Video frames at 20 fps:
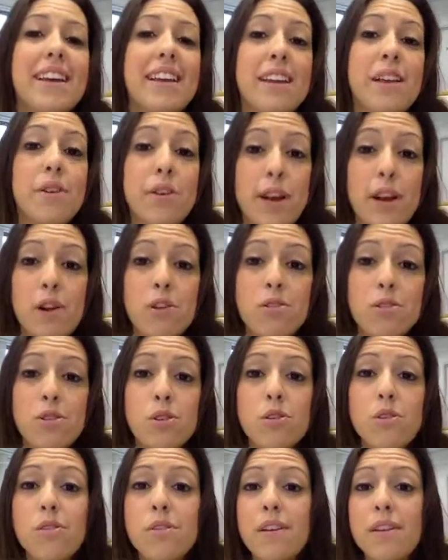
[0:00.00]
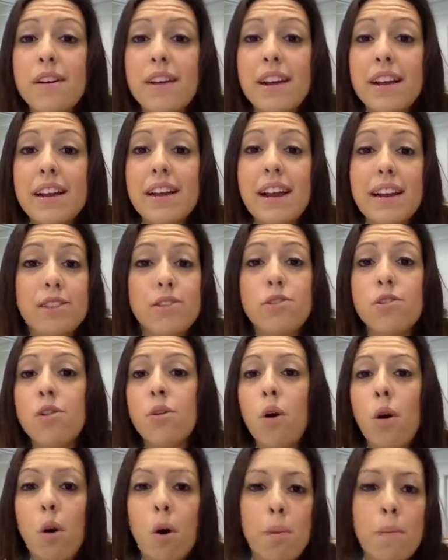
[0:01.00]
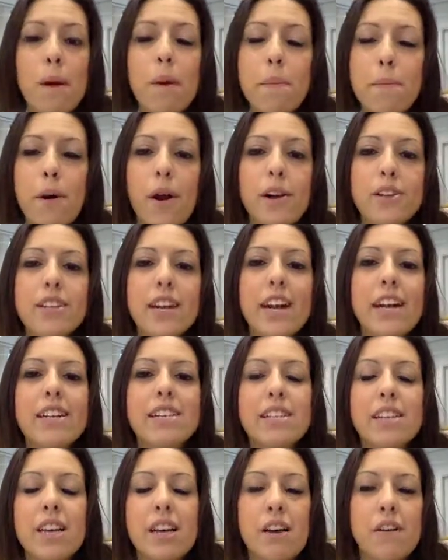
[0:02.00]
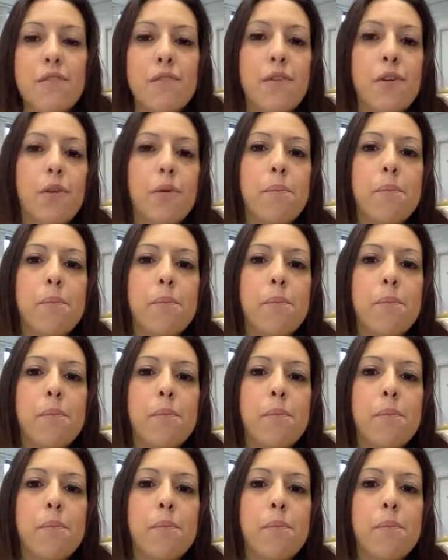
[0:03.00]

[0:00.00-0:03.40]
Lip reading: You can also get to know all my projects through